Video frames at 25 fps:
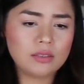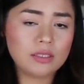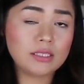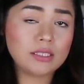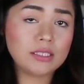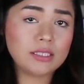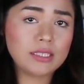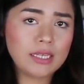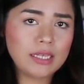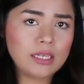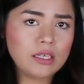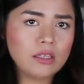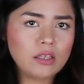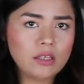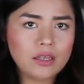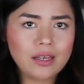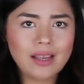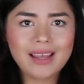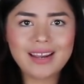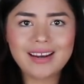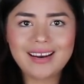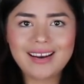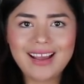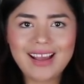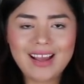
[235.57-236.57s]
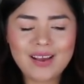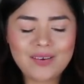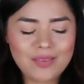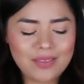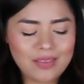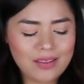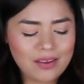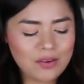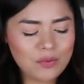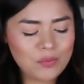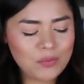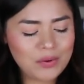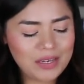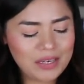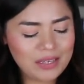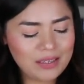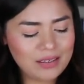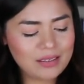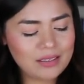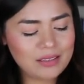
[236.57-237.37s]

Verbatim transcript: Let's take a look at how the reading